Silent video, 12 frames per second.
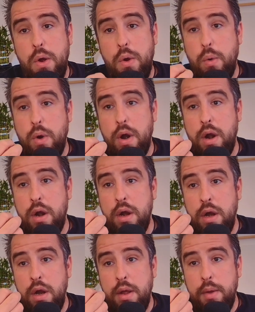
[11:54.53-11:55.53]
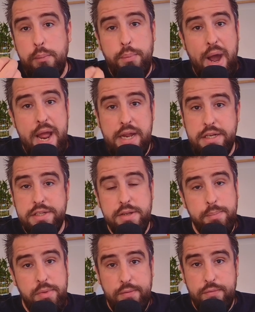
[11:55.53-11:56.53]
or buying
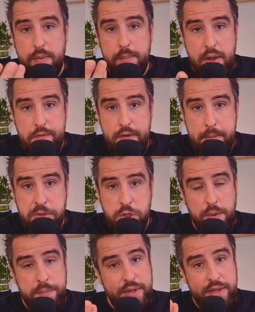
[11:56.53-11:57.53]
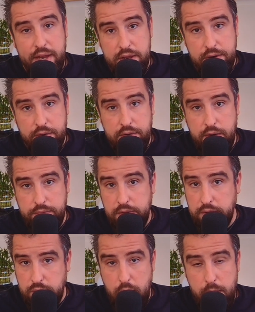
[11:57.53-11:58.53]
something from my webshop at
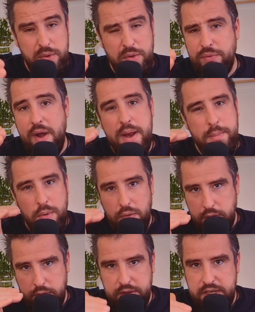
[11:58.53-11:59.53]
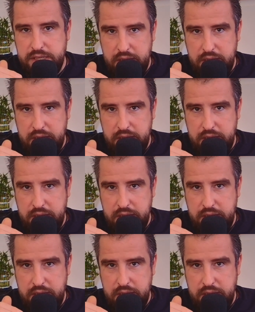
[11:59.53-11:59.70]
AeginaCraft.com. You find both of these